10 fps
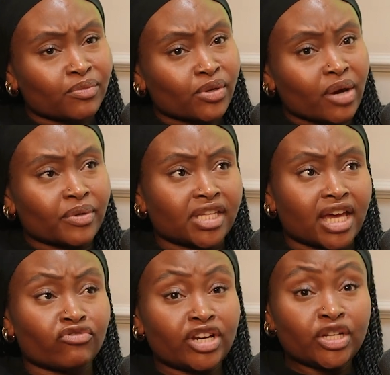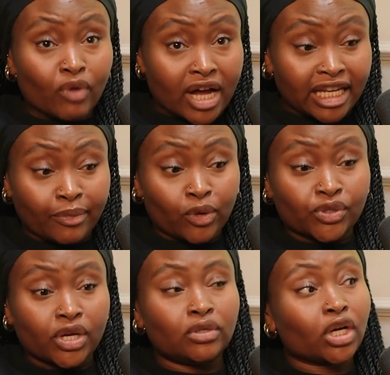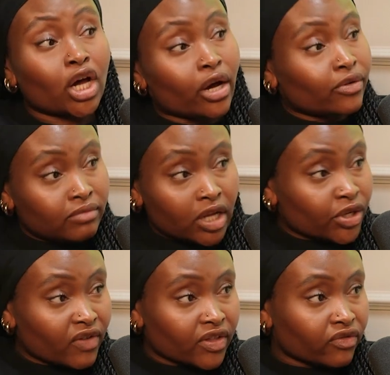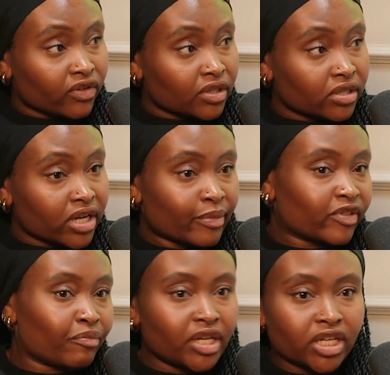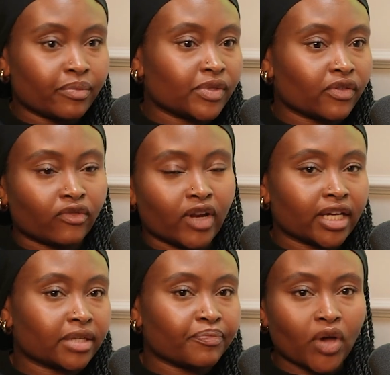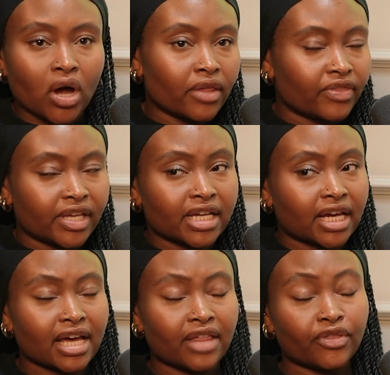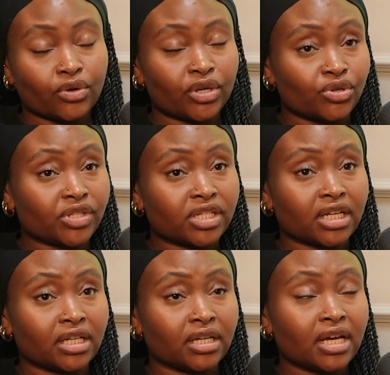So I would say read widely, but also look at loads of other different types of mediums of like art and things like that you're interested in.